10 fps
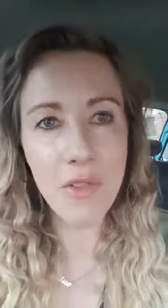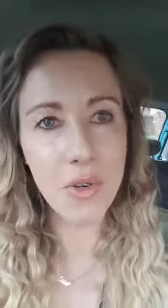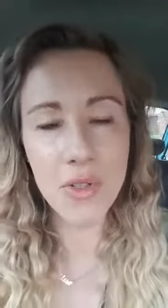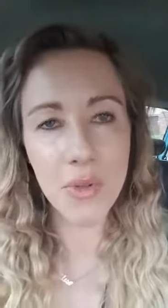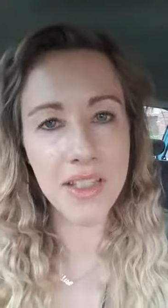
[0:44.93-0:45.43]

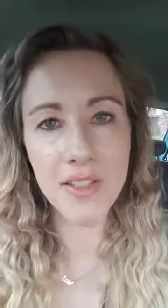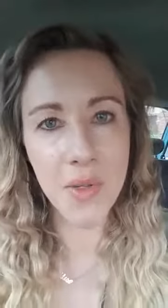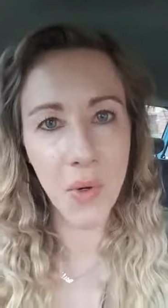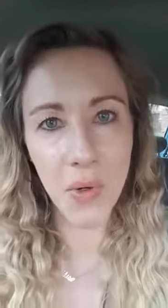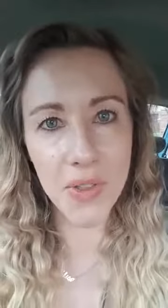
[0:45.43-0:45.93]
through doing this
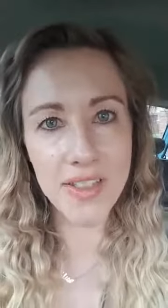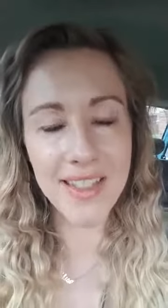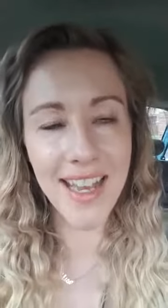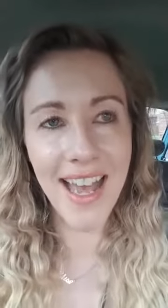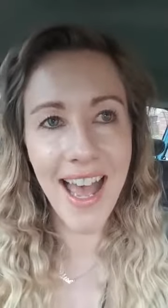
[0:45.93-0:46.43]
course.
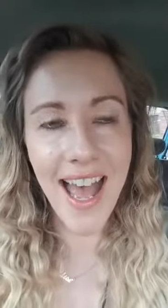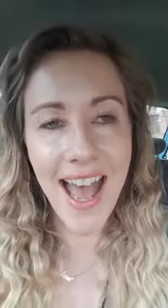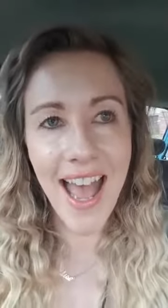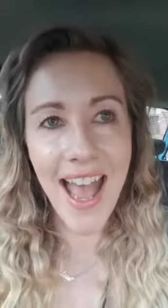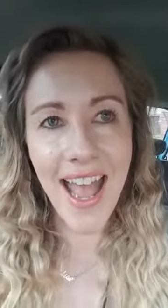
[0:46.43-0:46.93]

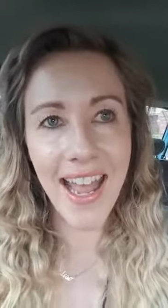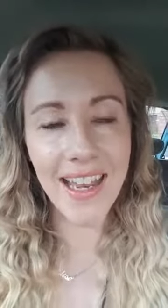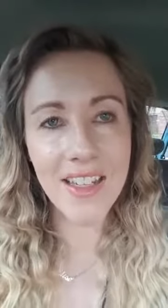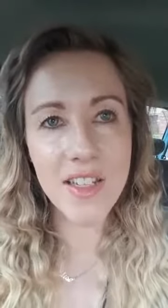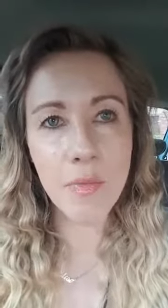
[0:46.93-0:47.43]

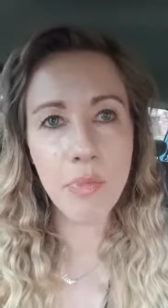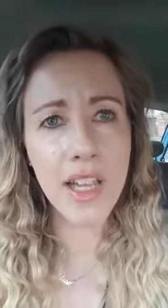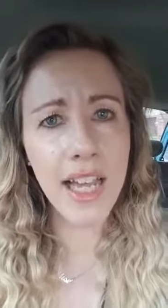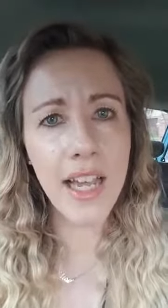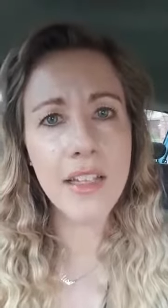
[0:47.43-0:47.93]
And
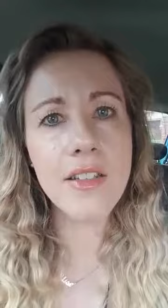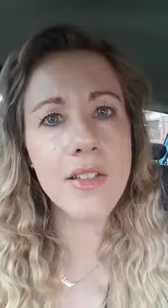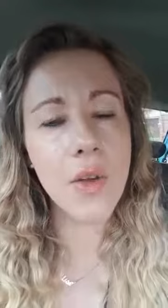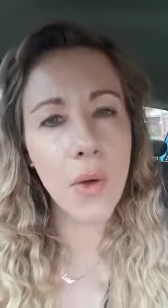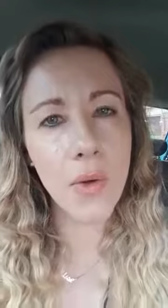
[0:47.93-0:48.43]
Blair is
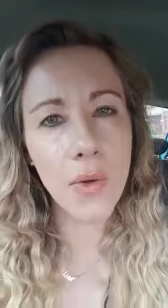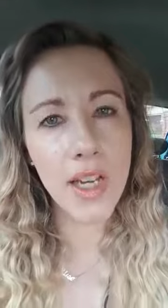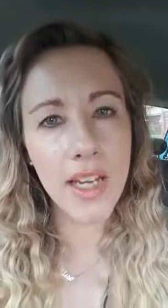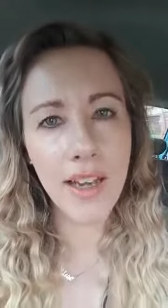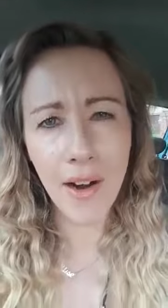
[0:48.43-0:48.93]
so
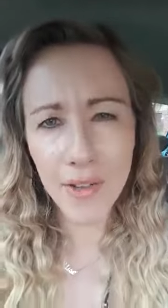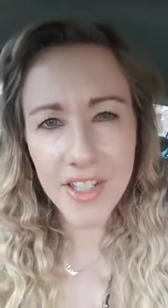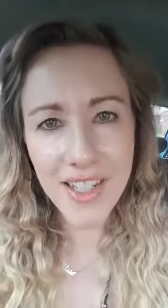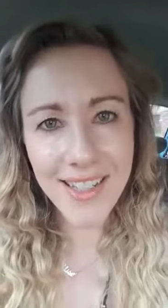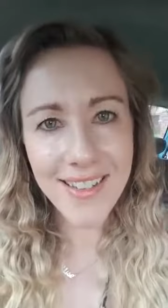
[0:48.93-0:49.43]

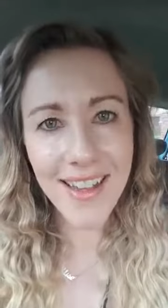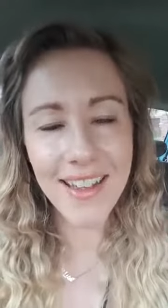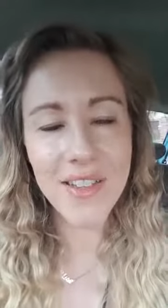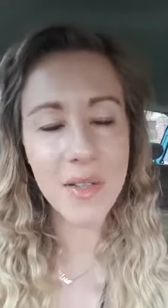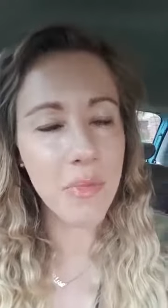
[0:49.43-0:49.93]
encouraging
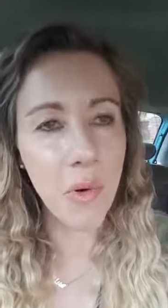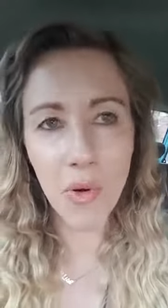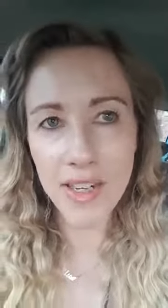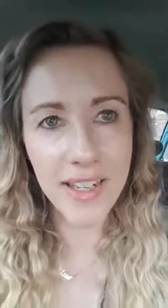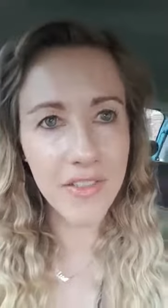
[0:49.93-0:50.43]
and
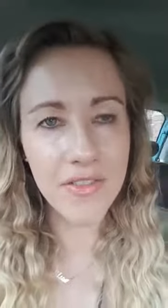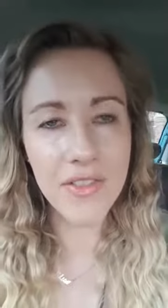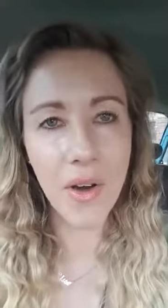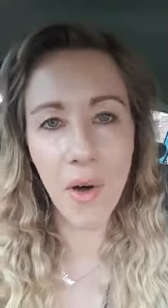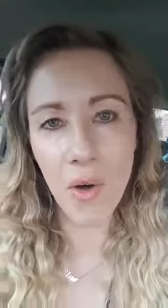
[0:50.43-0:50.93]
supportive
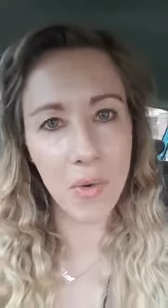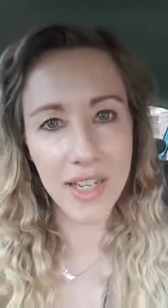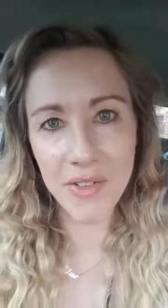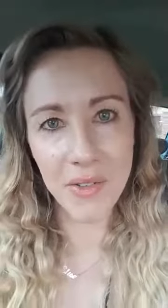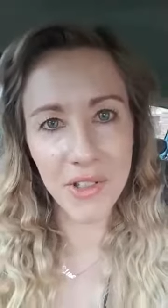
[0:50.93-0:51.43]
the whole
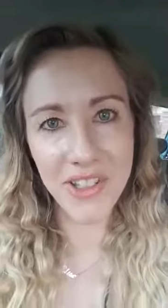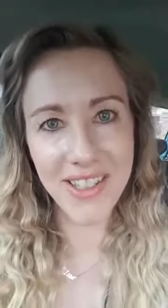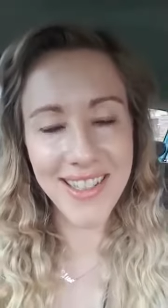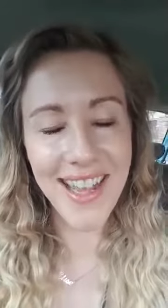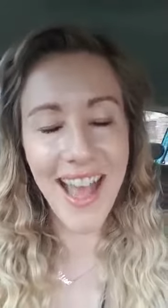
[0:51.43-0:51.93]
way
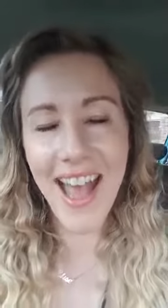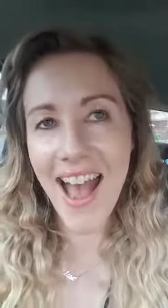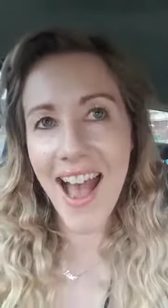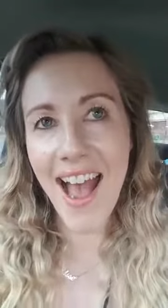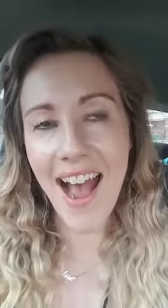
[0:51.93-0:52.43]
through.
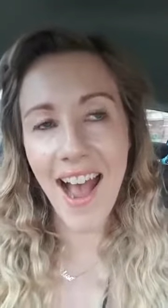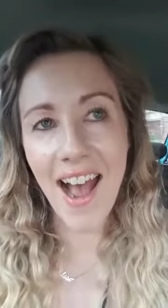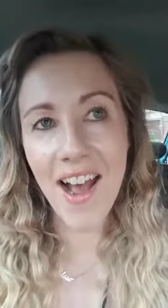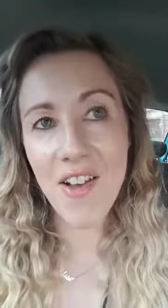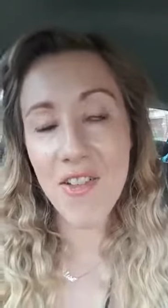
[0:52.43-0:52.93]

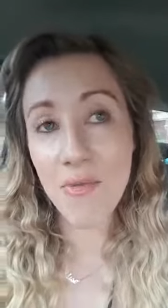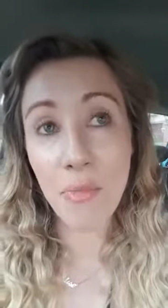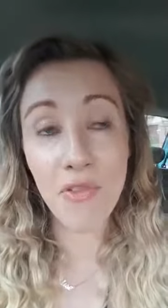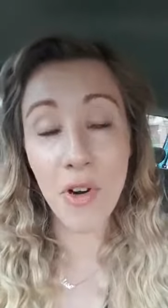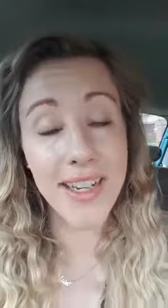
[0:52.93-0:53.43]

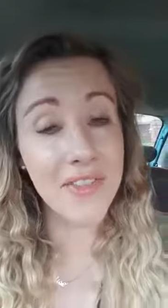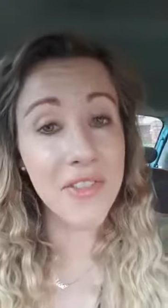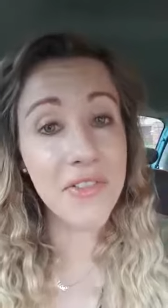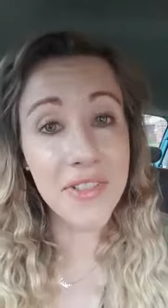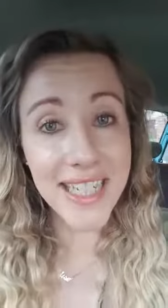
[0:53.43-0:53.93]
Before I'd
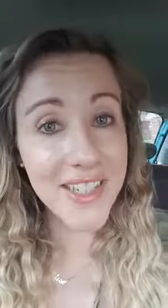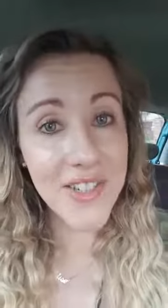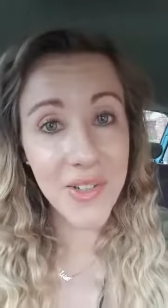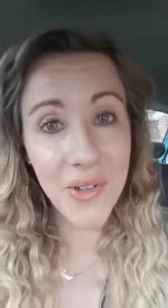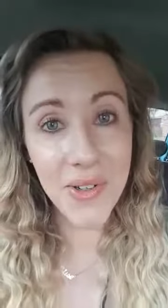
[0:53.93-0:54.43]
even
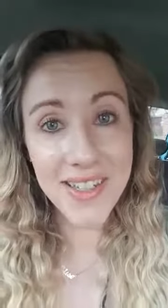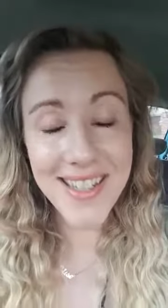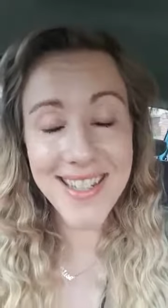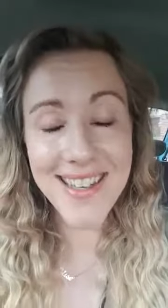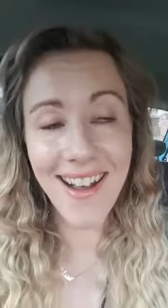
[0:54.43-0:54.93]
finished the
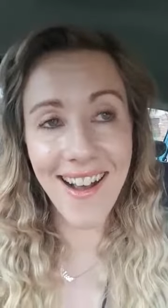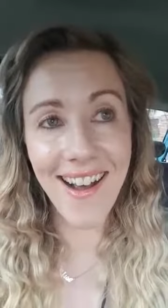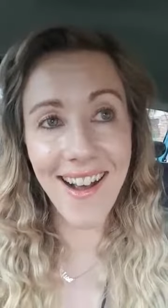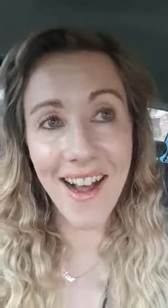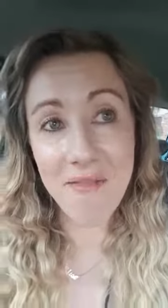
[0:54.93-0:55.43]
course,
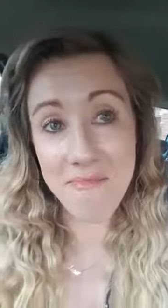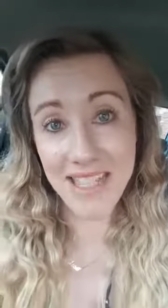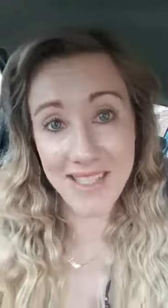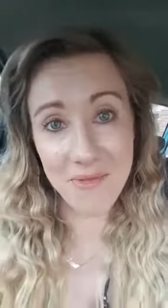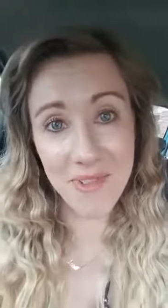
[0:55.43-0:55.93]
I
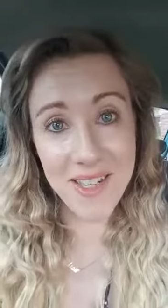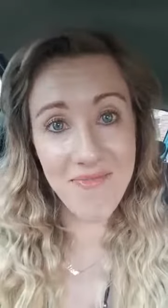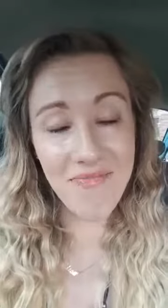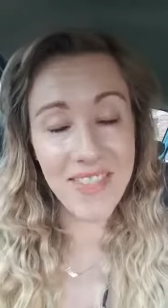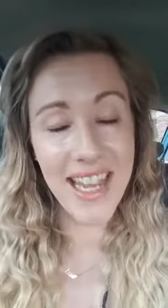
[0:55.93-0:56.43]
met someone
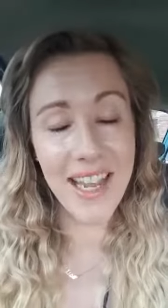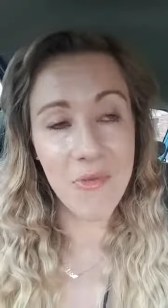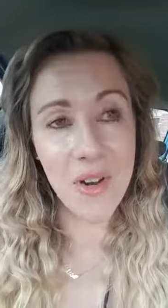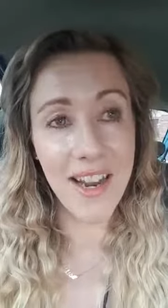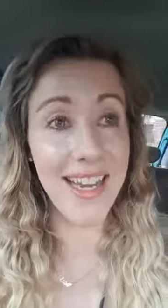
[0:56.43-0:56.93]

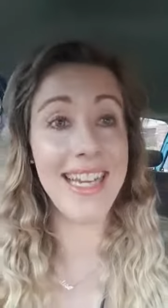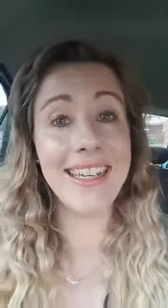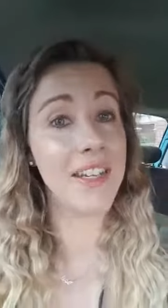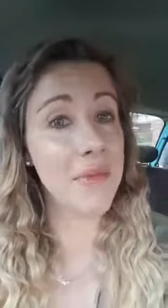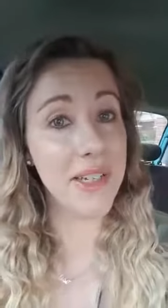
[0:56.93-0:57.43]
and we are in
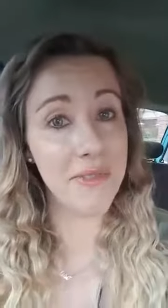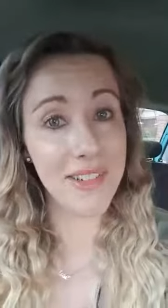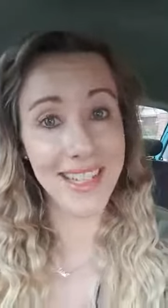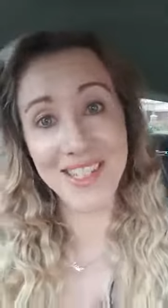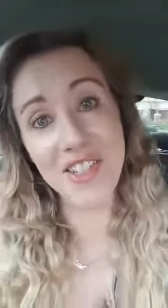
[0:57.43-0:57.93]
a committed
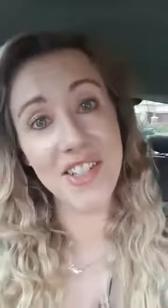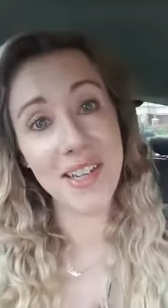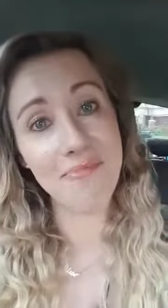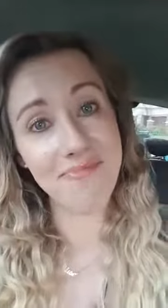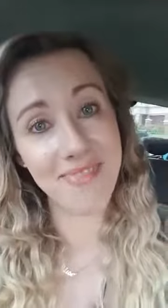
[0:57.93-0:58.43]

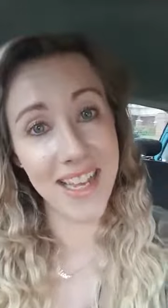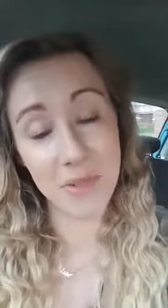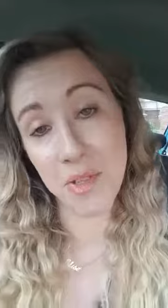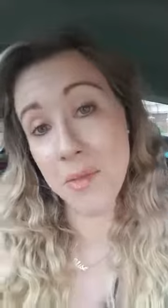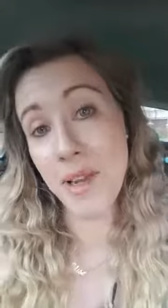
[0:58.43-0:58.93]
relationship
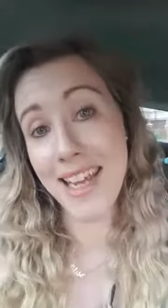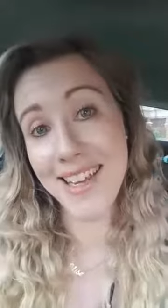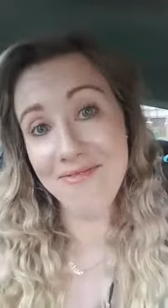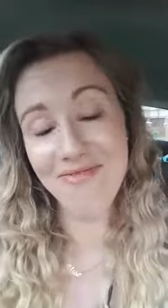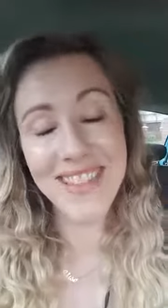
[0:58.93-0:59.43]
as we speak.